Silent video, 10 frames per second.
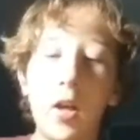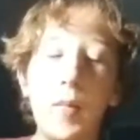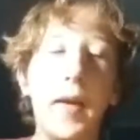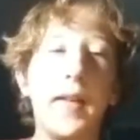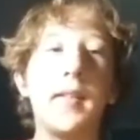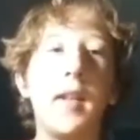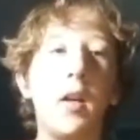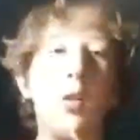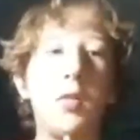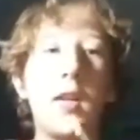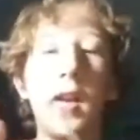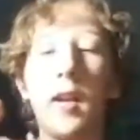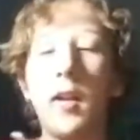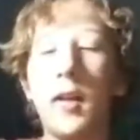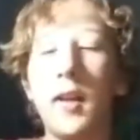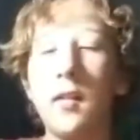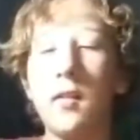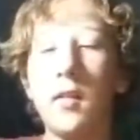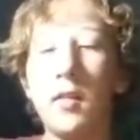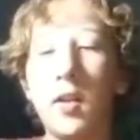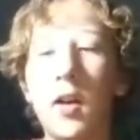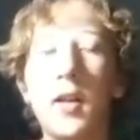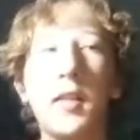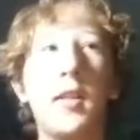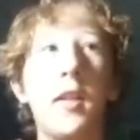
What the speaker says: pastels, kind of get the dust